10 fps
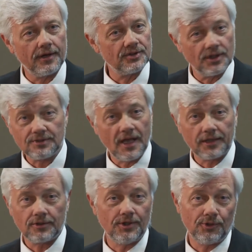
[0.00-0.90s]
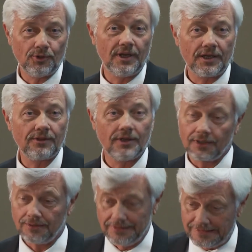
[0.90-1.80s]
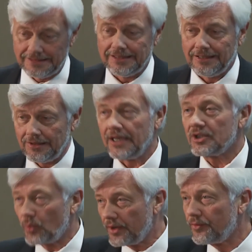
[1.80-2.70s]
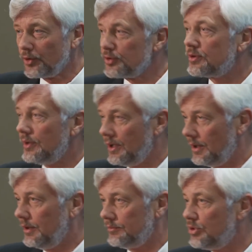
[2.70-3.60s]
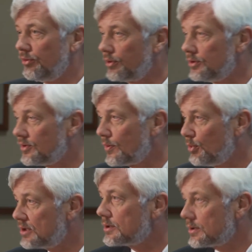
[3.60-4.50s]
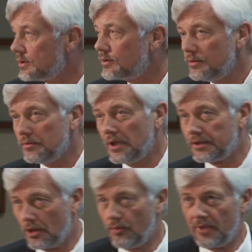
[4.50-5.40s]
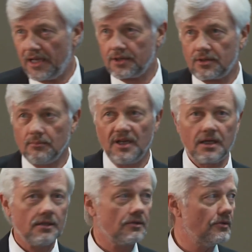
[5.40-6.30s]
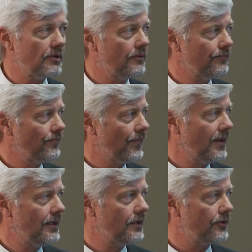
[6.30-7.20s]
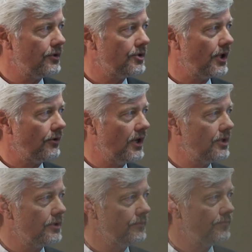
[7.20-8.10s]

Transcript: are just not going to do anything. And then it's one of those 2/3 of the businesses who don't manage to make it to the third generation.